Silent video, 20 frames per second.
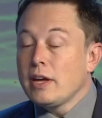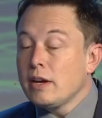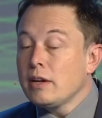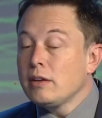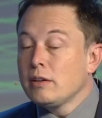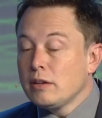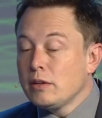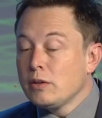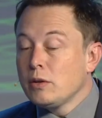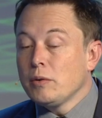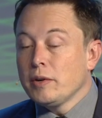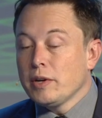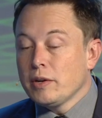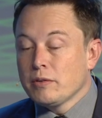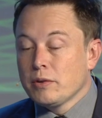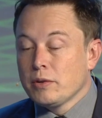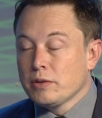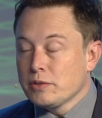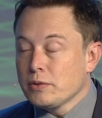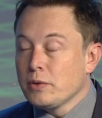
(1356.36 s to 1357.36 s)
Yeah, and Norway,
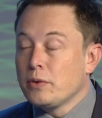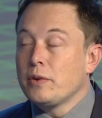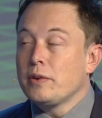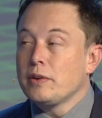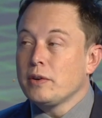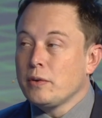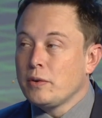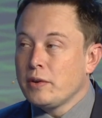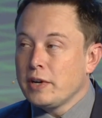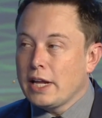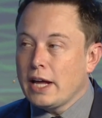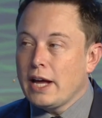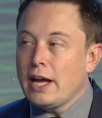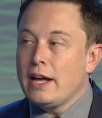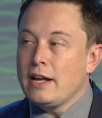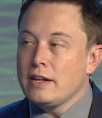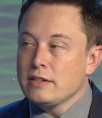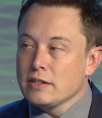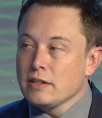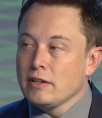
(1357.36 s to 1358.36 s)
of course, already
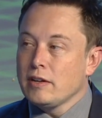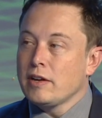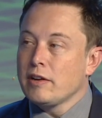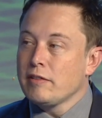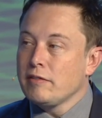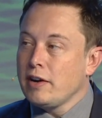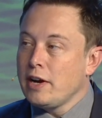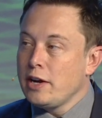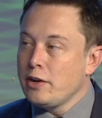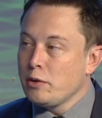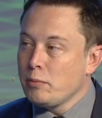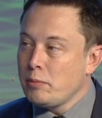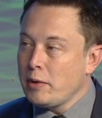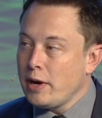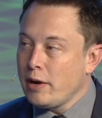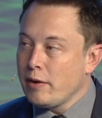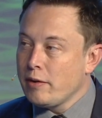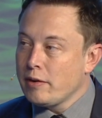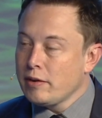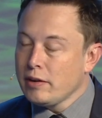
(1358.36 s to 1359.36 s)
has a lot of
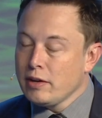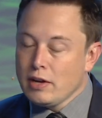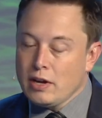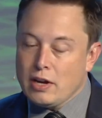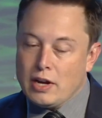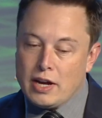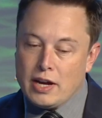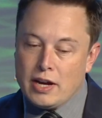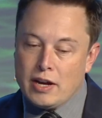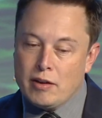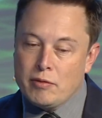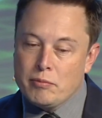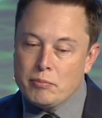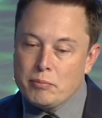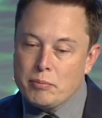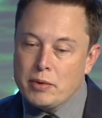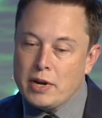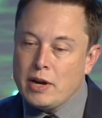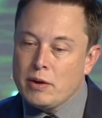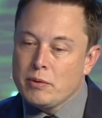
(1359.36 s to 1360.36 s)
hydropower,
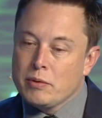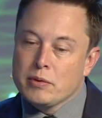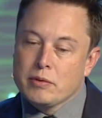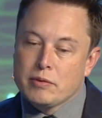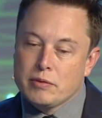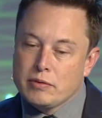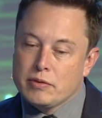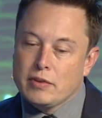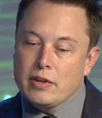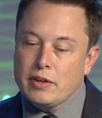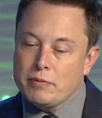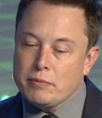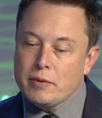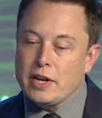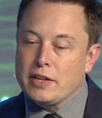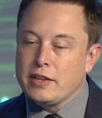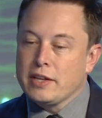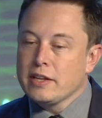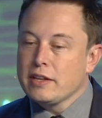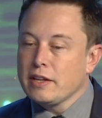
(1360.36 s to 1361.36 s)
but
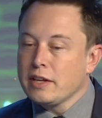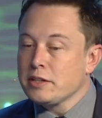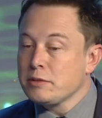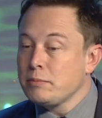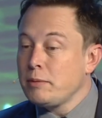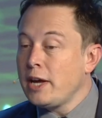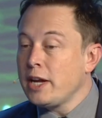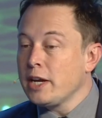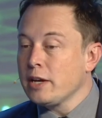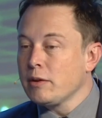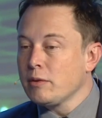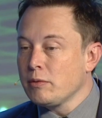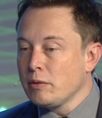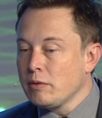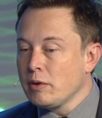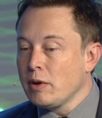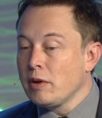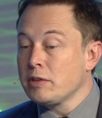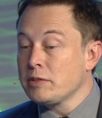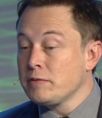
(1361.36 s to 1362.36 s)
I think
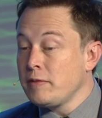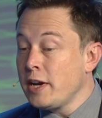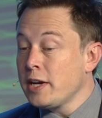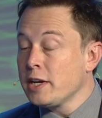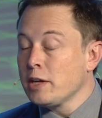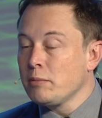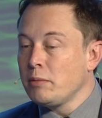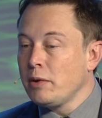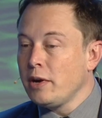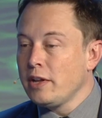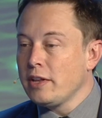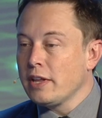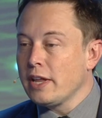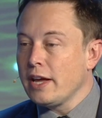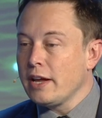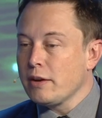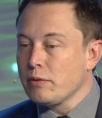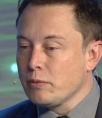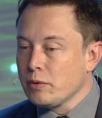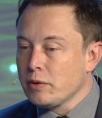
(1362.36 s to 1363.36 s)
expanding upon
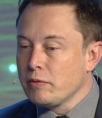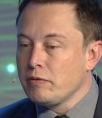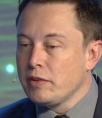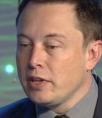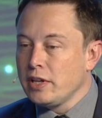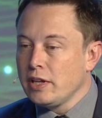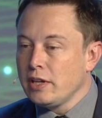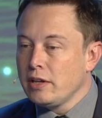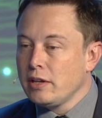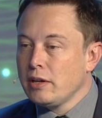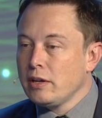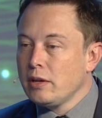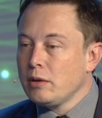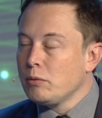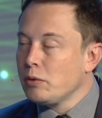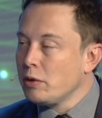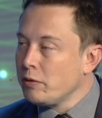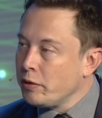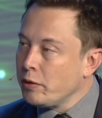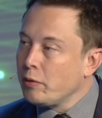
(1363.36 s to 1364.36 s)
that would be
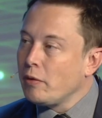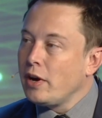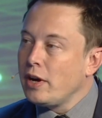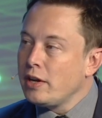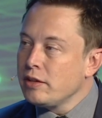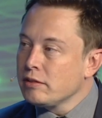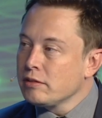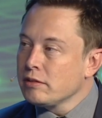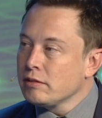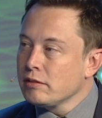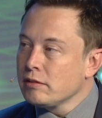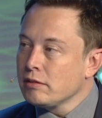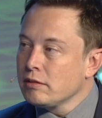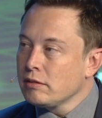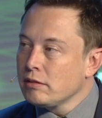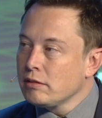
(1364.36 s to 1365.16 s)
wise.